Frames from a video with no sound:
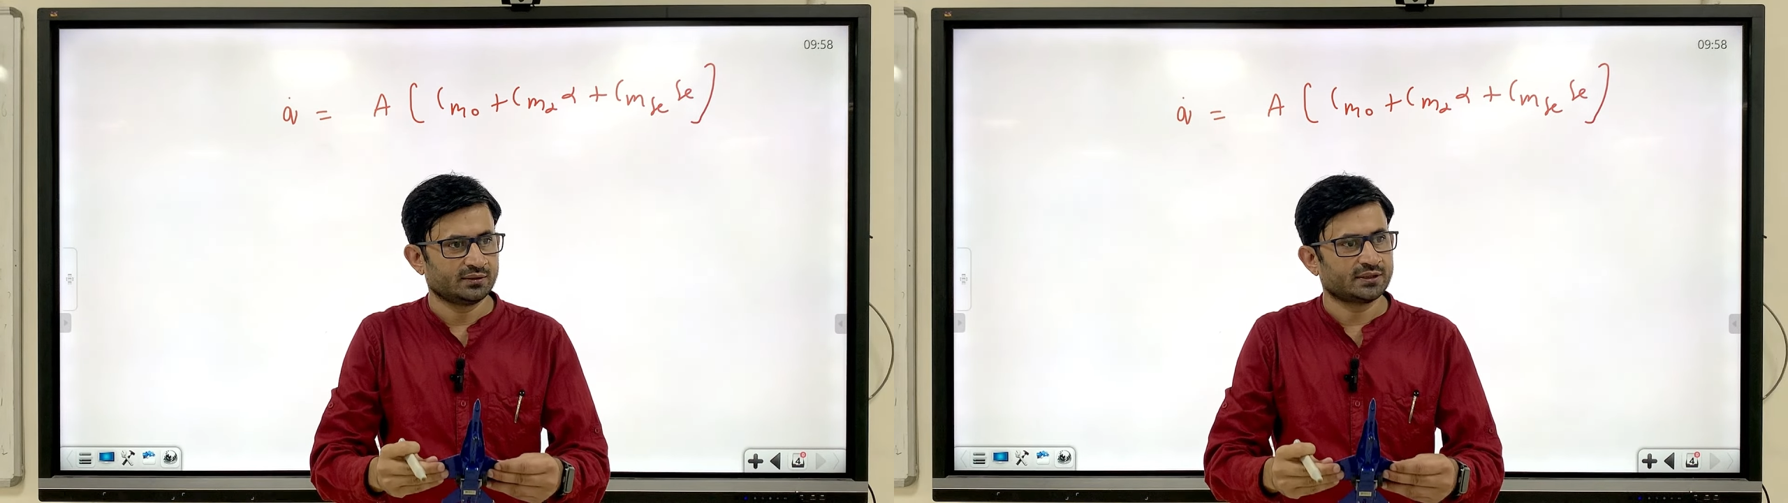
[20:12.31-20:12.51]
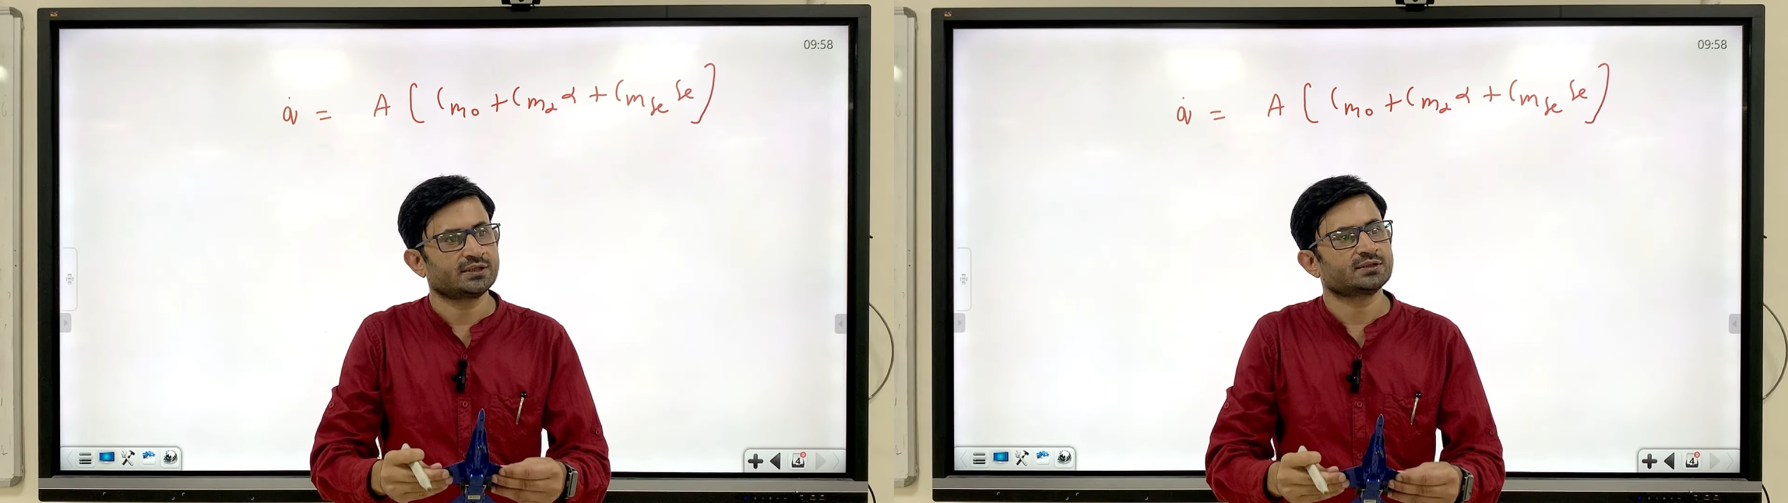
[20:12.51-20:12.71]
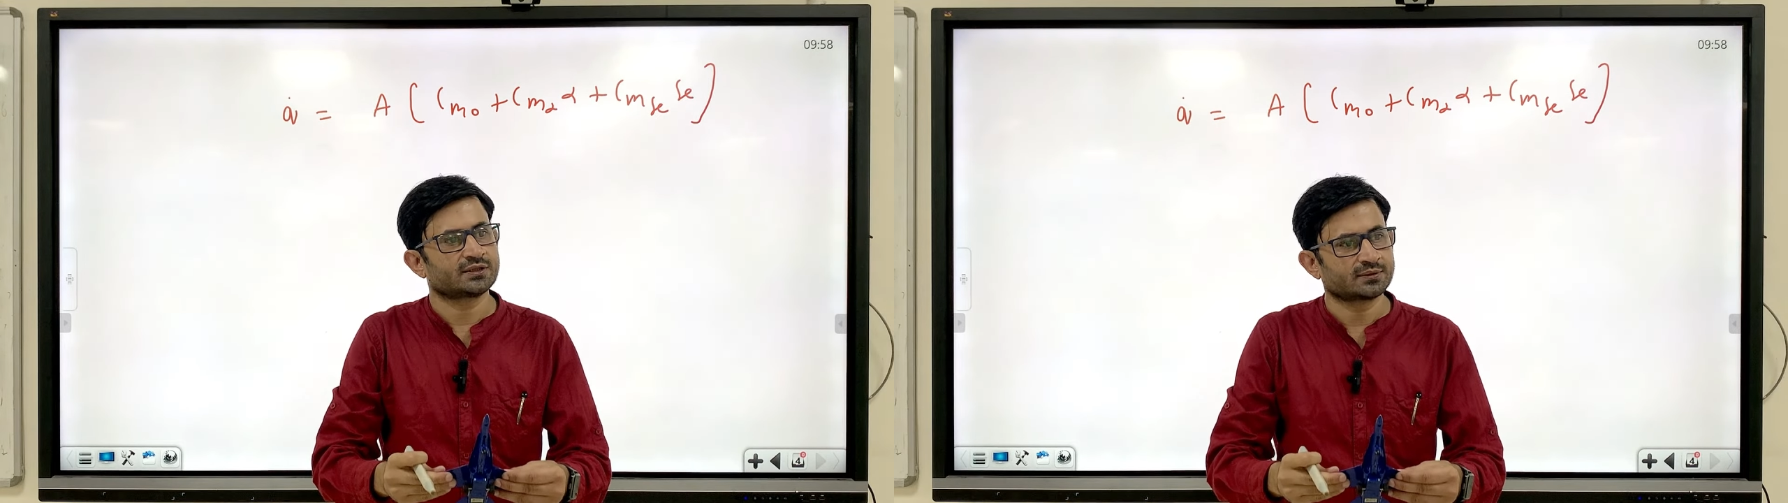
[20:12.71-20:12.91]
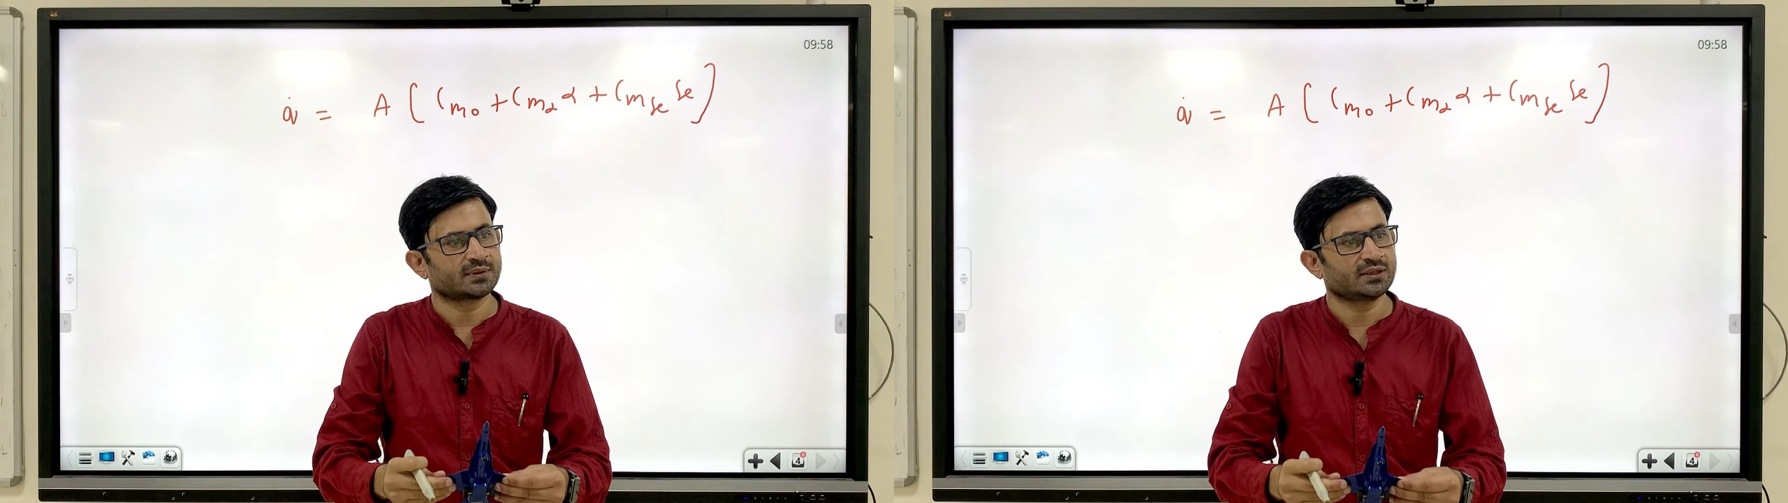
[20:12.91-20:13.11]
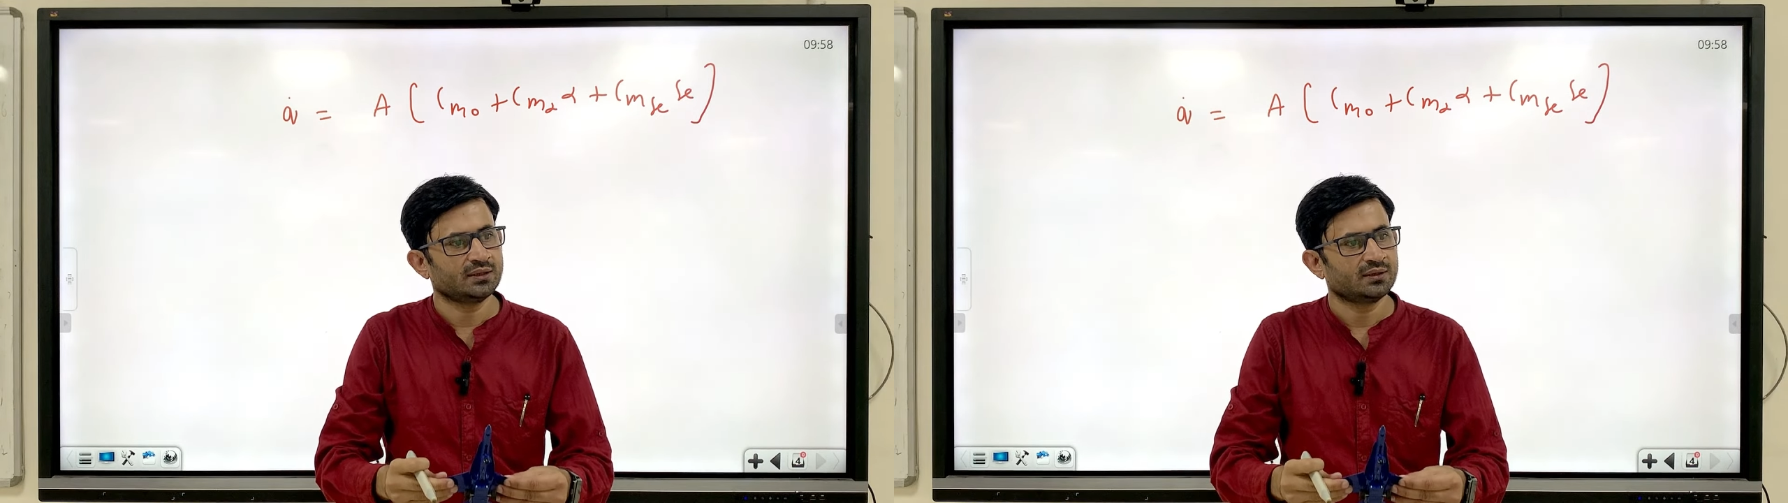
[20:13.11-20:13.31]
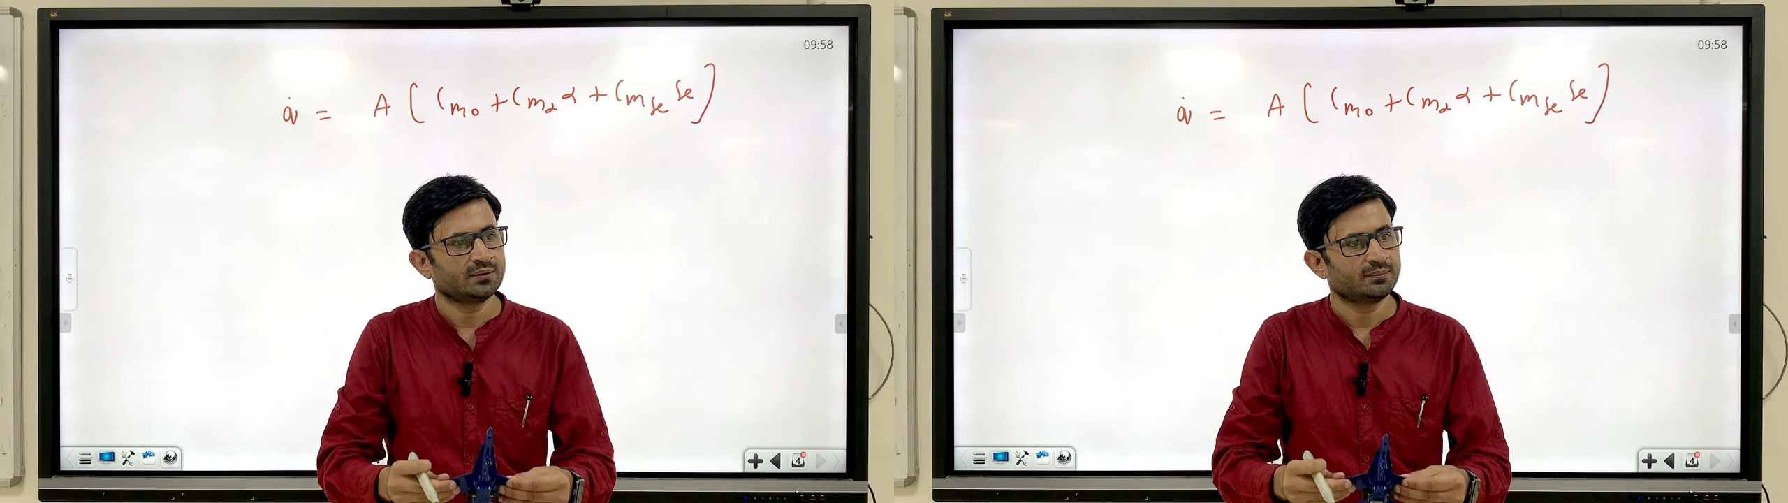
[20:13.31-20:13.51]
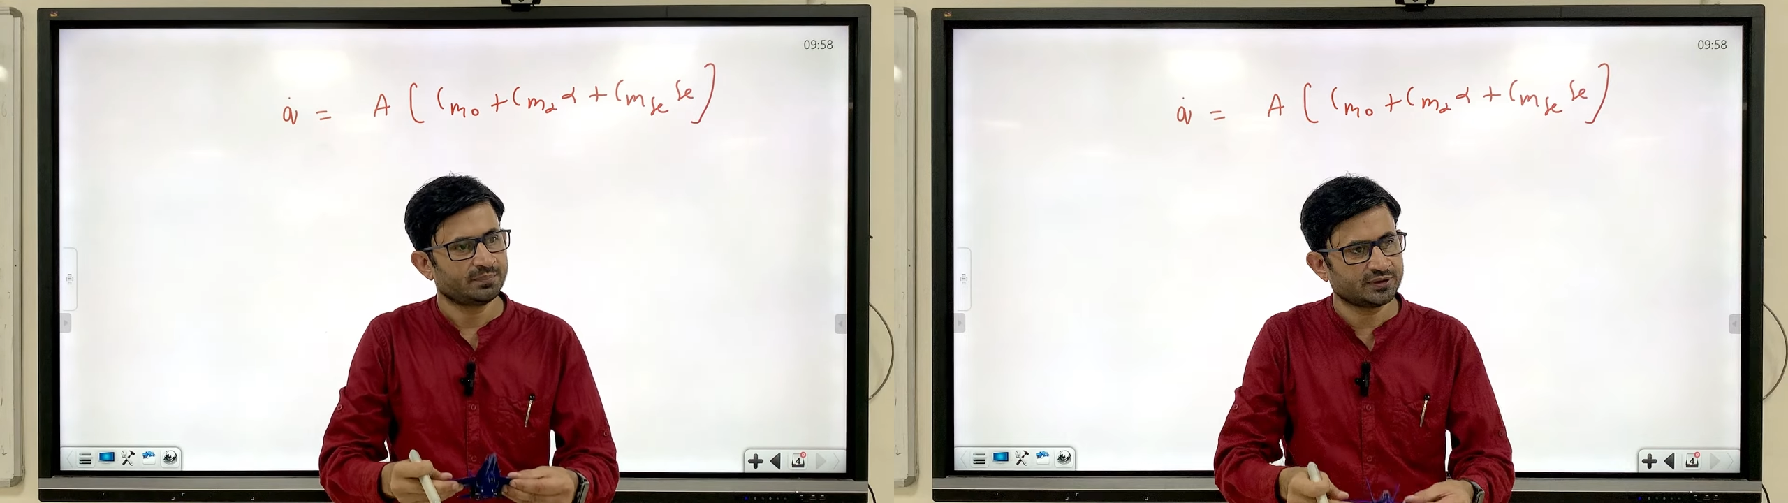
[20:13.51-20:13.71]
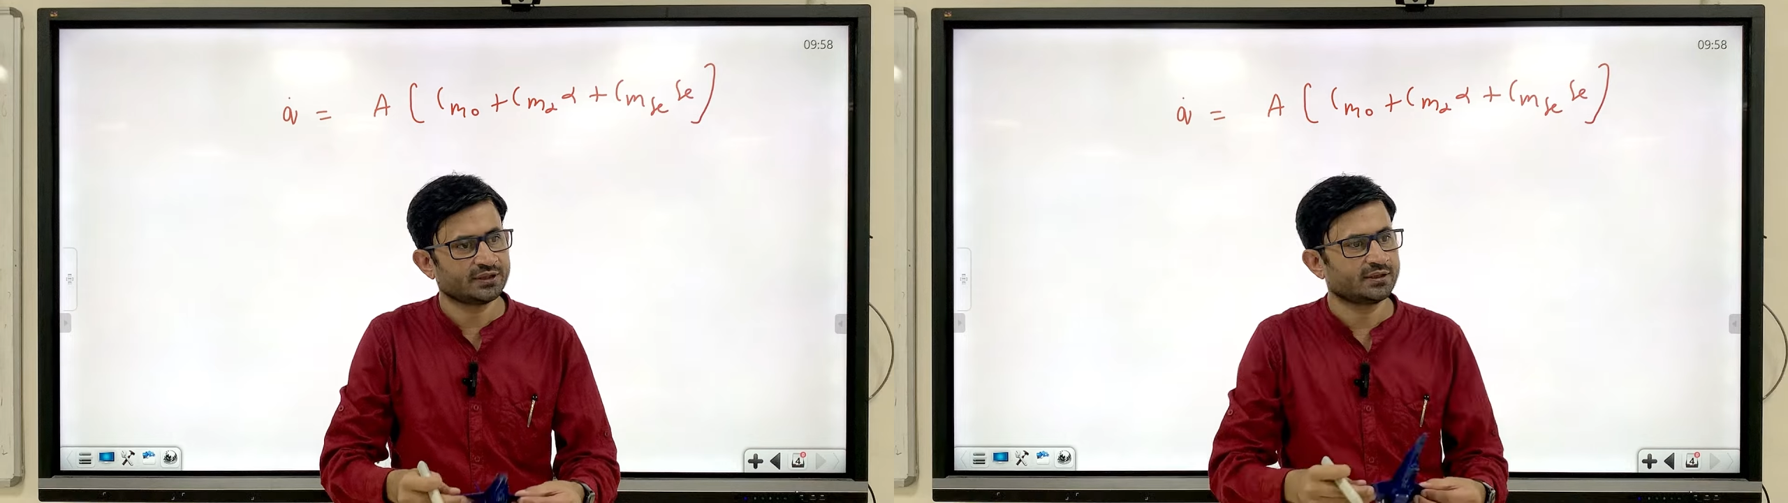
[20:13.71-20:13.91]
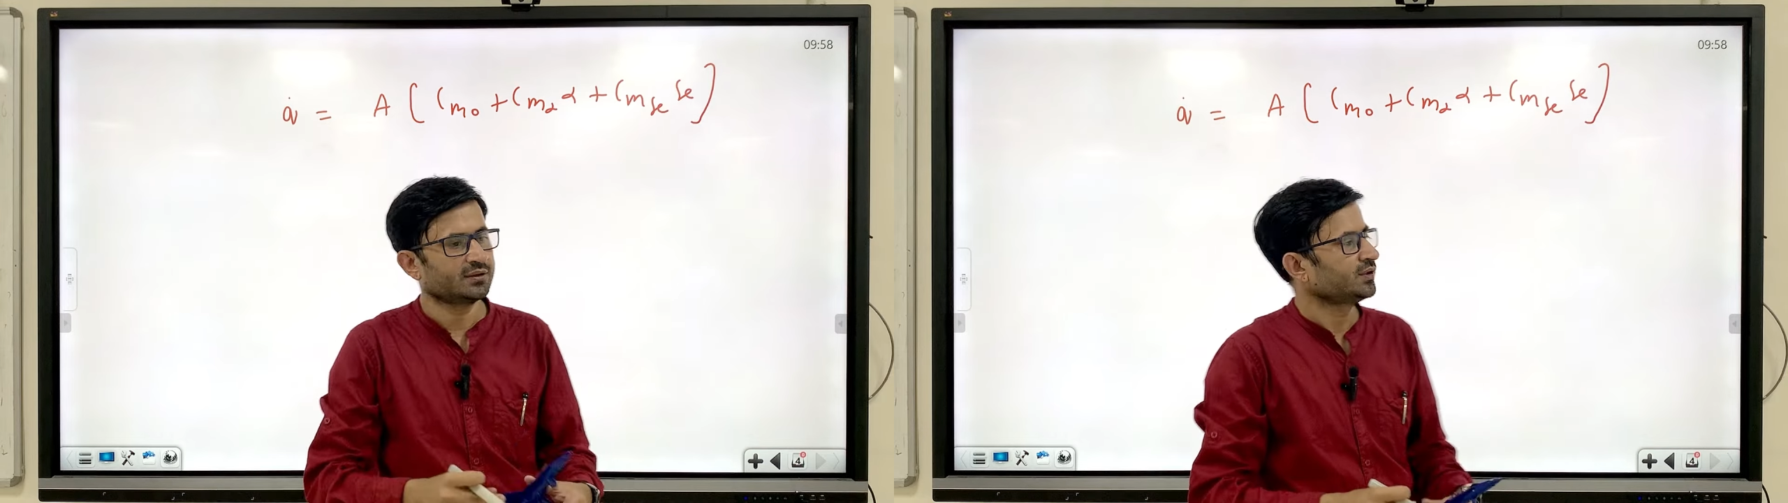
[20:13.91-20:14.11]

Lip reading: that is nothing but the pitch rate.